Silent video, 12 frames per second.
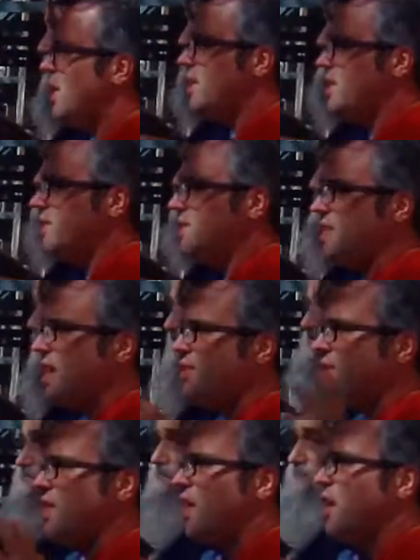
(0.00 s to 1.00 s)
money in the
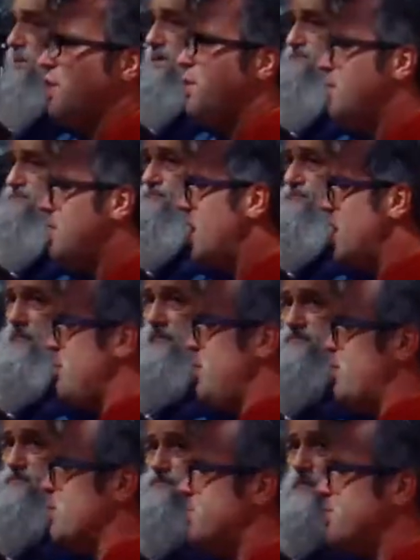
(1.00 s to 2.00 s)
town economy,
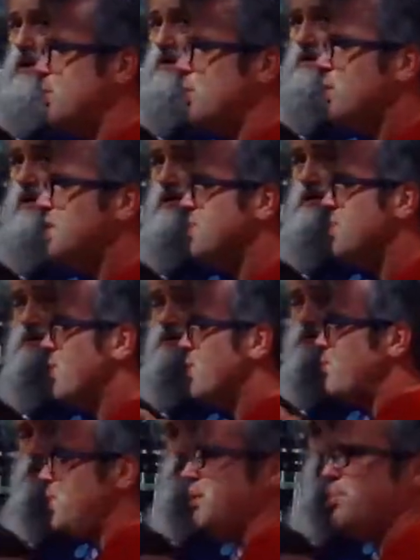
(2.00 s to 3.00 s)
economy from tourism,
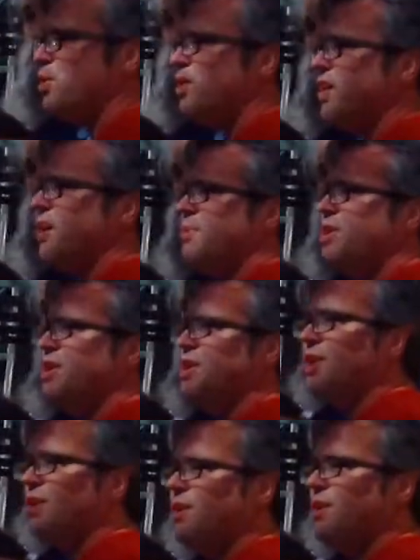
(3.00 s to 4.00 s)
from people coming
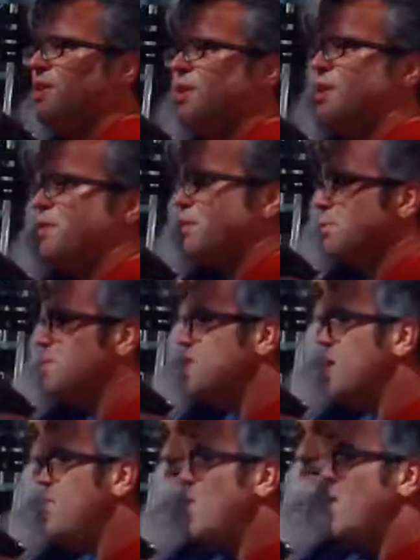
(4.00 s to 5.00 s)
here from
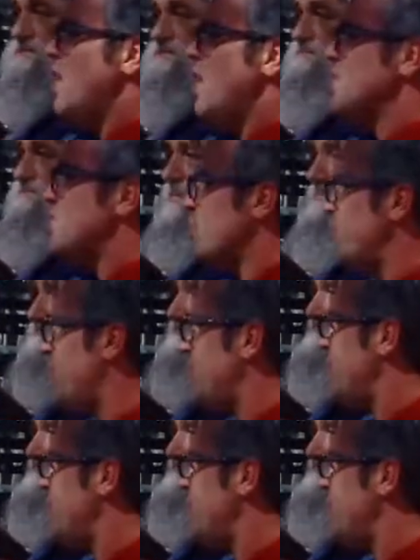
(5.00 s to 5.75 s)
somewhere else with